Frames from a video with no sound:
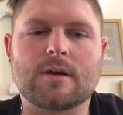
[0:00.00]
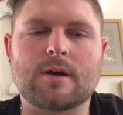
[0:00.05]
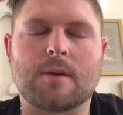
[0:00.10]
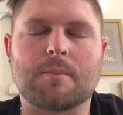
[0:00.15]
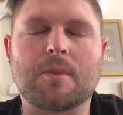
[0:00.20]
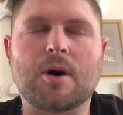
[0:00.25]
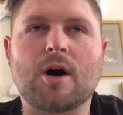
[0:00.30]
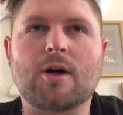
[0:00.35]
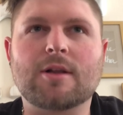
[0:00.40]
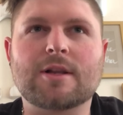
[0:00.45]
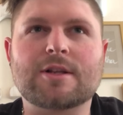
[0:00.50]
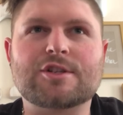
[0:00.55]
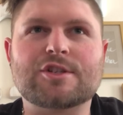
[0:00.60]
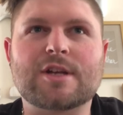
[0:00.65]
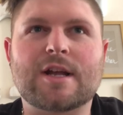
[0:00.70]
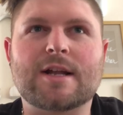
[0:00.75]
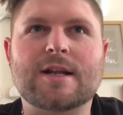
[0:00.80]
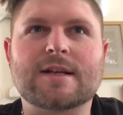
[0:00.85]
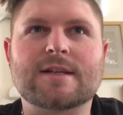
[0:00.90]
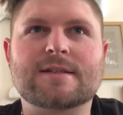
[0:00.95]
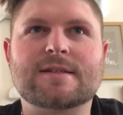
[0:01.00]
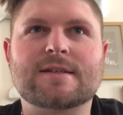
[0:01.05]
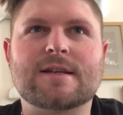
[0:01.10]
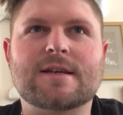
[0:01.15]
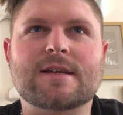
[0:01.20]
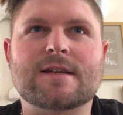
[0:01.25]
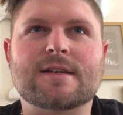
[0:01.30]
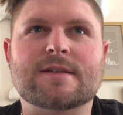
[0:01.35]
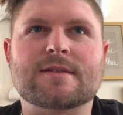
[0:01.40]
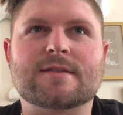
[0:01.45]
apologetics
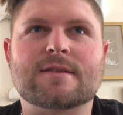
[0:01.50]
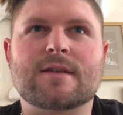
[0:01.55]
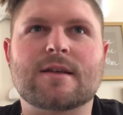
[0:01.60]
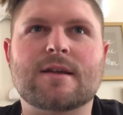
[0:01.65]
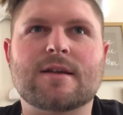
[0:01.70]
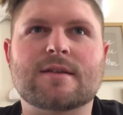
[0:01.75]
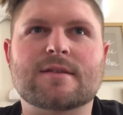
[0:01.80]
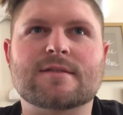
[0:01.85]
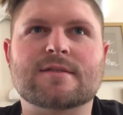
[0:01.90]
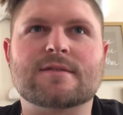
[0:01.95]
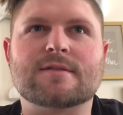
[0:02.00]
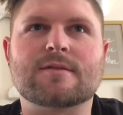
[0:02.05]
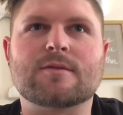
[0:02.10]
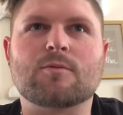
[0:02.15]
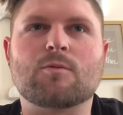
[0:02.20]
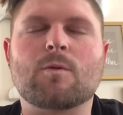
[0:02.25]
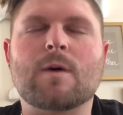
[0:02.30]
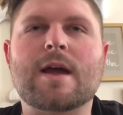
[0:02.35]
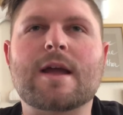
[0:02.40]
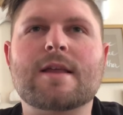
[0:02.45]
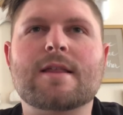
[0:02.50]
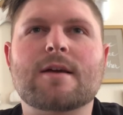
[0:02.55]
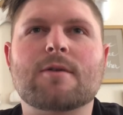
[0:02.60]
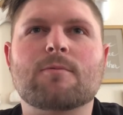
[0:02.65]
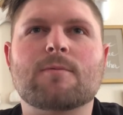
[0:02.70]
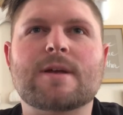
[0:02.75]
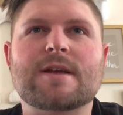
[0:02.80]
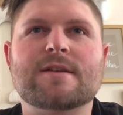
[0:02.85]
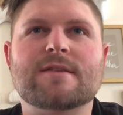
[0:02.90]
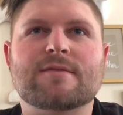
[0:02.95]
is the way
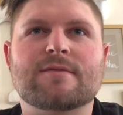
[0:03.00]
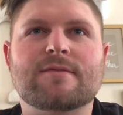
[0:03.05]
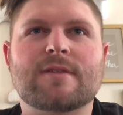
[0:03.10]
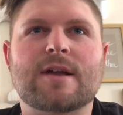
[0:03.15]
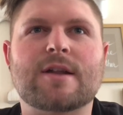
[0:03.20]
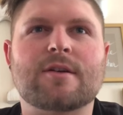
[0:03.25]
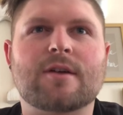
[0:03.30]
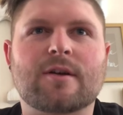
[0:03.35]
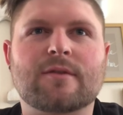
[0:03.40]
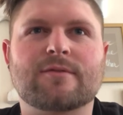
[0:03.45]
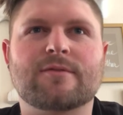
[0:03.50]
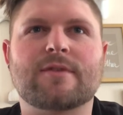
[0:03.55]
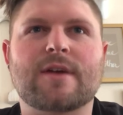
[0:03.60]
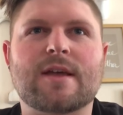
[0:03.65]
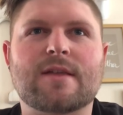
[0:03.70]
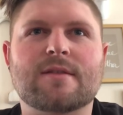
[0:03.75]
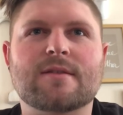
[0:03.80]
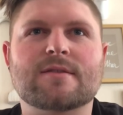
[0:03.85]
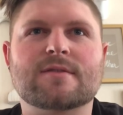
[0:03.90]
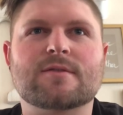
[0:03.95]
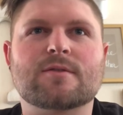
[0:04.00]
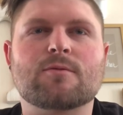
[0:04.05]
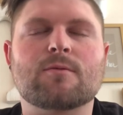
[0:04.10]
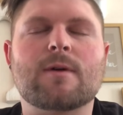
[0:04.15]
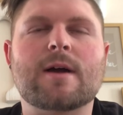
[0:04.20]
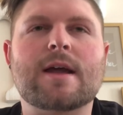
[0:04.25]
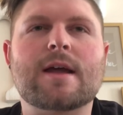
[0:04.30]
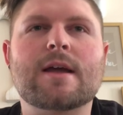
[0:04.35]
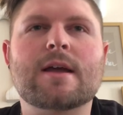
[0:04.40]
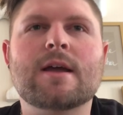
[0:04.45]
that we defend our faith. It's the
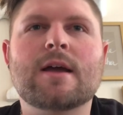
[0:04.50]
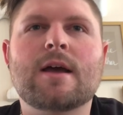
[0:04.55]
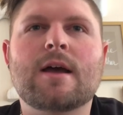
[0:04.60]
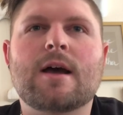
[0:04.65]
way